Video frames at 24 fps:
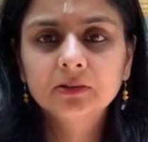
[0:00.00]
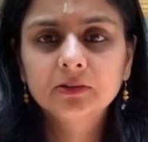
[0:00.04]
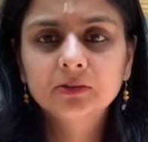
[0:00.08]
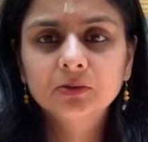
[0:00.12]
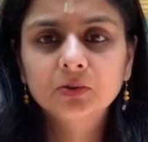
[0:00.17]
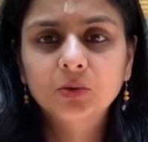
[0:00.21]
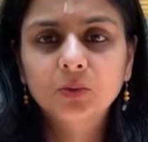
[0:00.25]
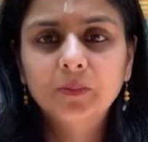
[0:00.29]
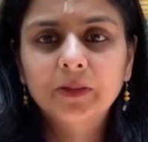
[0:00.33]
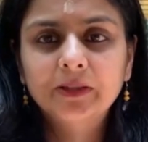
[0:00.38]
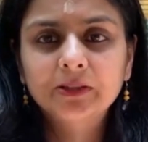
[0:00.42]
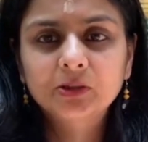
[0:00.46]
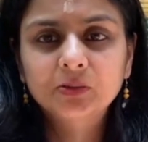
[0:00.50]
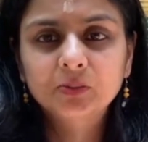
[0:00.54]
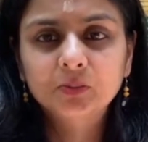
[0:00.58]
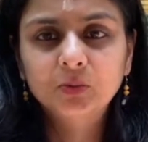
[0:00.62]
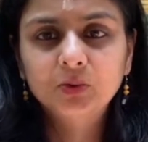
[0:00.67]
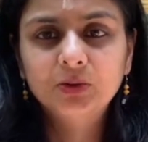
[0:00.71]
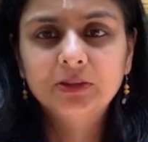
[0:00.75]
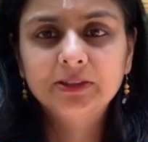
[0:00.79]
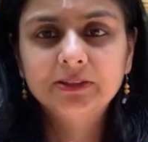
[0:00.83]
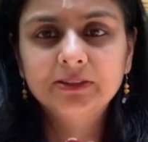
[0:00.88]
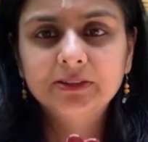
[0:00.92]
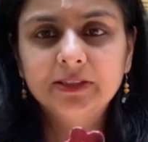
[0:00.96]
So my
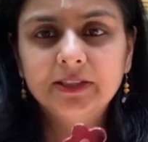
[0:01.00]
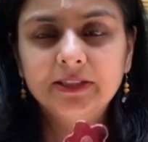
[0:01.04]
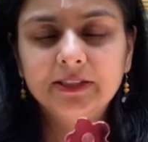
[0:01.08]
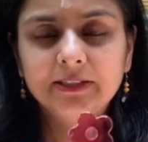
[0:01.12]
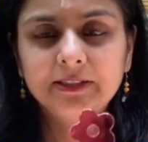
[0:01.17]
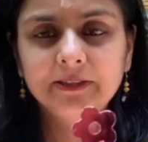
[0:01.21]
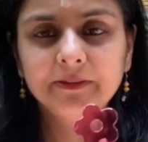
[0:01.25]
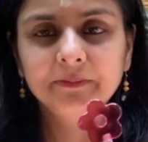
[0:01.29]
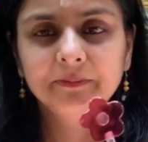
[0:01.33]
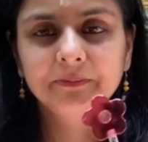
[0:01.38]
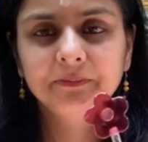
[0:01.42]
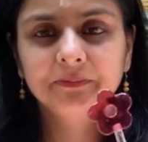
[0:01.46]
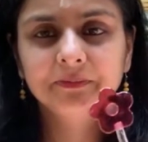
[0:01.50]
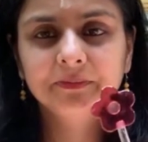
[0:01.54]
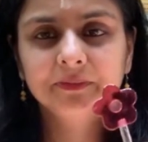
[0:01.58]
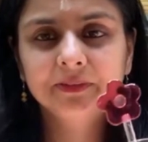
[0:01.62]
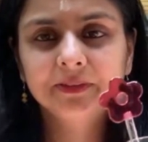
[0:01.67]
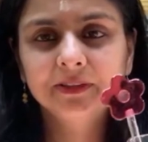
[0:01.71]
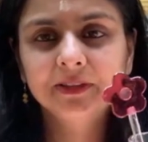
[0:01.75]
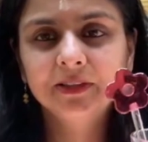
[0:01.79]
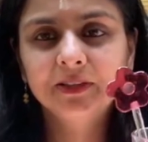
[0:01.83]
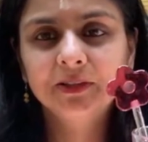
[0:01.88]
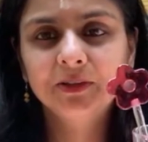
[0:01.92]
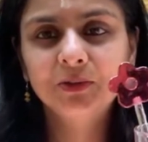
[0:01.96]
smoothie is ready.
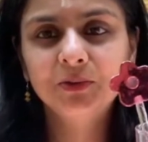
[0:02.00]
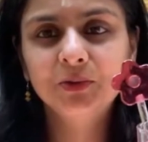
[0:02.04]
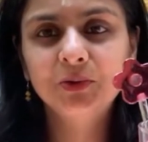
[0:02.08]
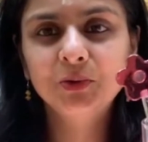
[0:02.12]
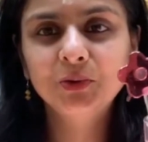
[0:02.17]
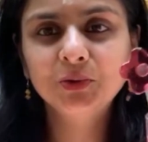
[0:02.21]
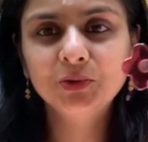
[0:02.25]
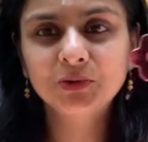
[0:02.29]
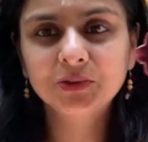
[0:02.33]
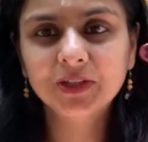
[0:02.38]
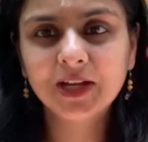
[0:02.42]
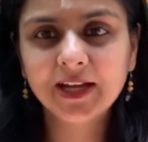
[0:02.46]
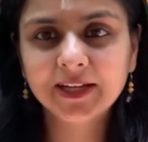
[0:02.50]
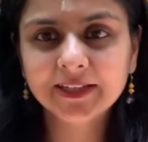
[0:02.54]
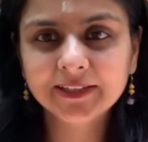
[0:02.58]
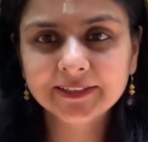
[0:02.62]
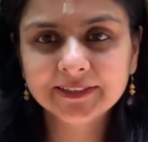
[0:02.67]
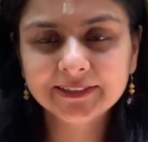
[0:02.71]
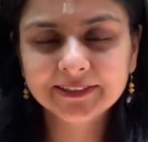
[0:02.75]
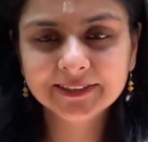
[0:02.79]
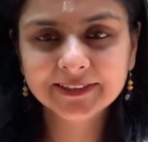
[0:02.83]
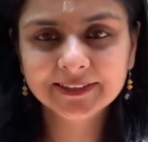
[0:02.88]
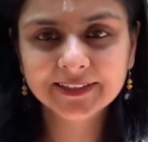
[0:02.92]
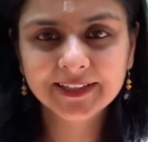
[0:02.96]
Do try
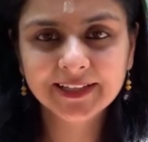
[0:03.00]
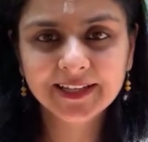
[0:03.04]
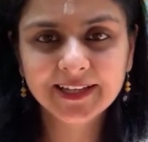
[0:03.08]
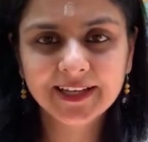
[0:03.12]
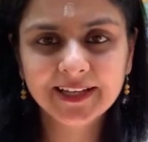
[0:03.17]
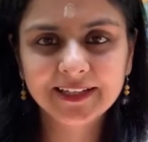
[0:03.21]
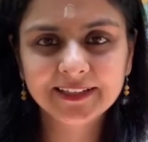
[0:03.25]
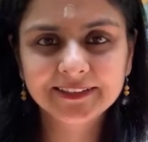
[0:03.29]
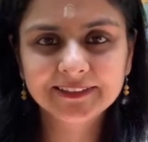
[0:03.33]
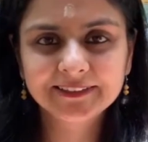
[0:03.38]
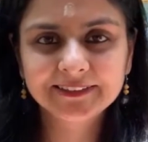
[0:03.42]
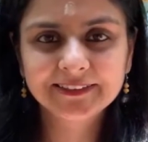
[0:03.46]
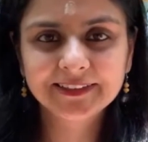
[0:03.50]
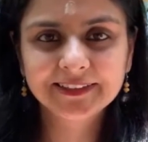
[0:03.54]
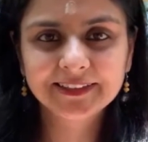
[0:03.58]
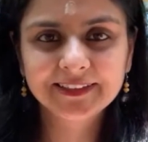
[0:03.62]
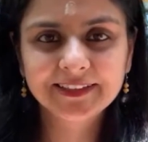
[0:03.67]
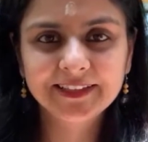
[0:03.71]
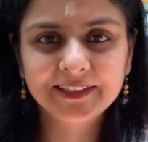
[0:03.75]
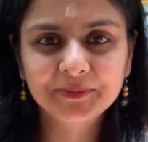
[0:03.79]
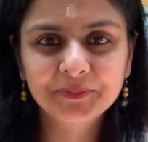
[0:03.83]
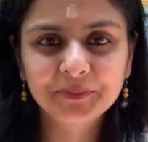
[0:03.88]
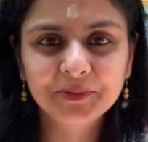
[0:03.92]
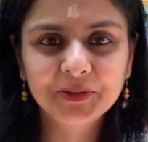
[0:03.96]
it and
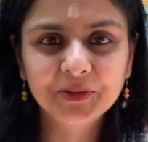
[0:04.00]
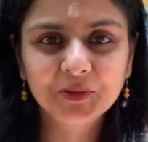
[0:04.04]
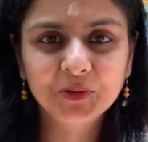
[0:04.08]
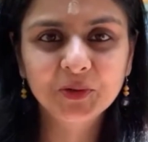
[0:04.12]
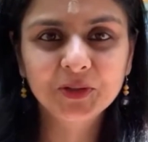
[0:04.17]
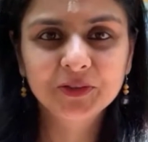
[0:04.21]
let me know